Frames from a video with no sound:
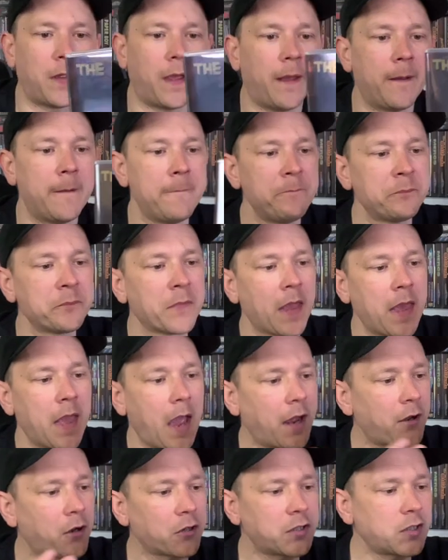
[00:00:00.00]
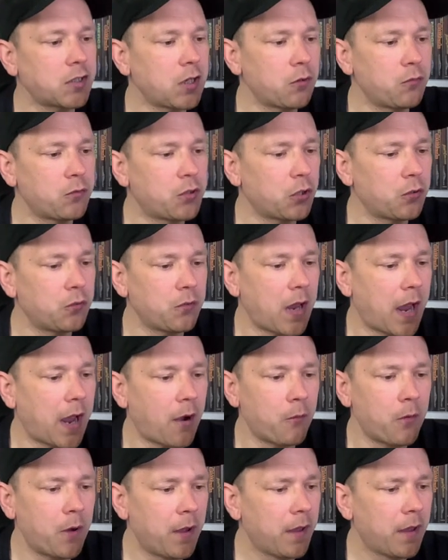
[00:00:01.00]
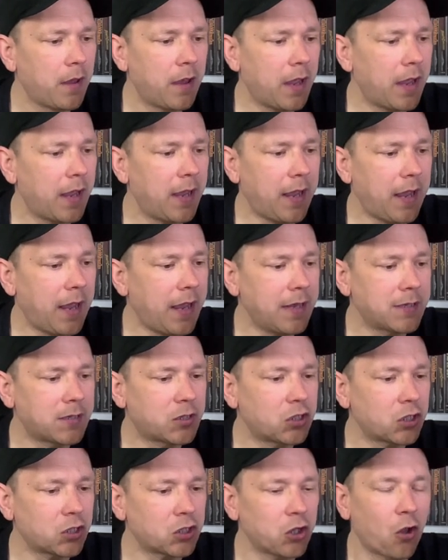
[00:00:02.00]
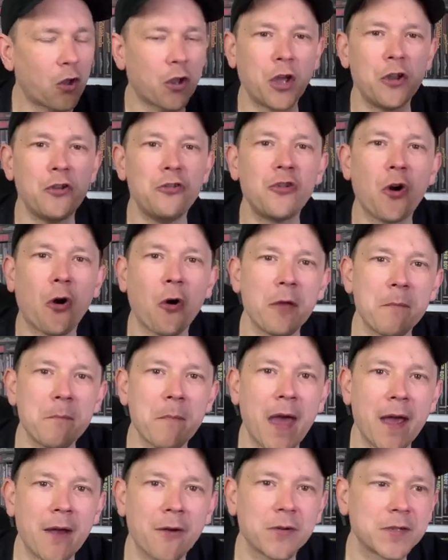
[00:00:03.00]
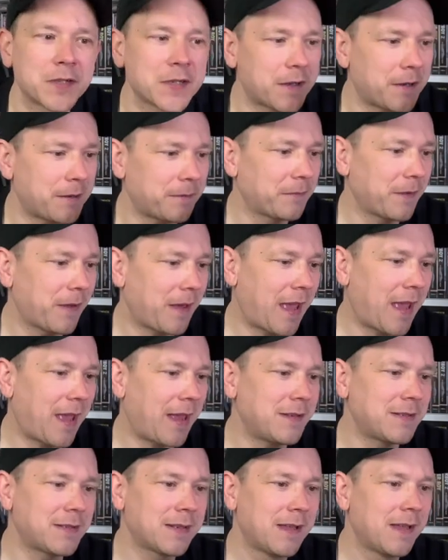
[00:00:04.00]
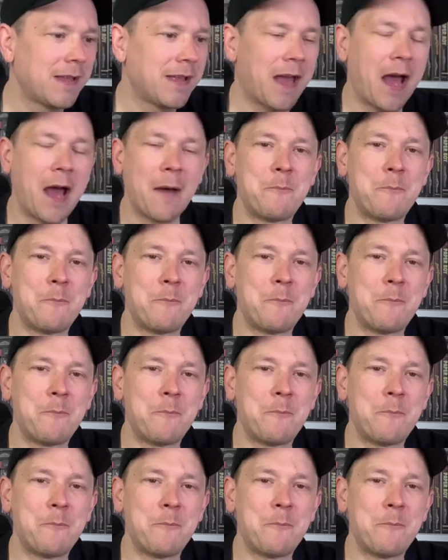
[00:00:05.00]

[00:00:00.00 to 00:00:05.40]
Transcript: it and i still do now it is just like a nightmare isn't it and a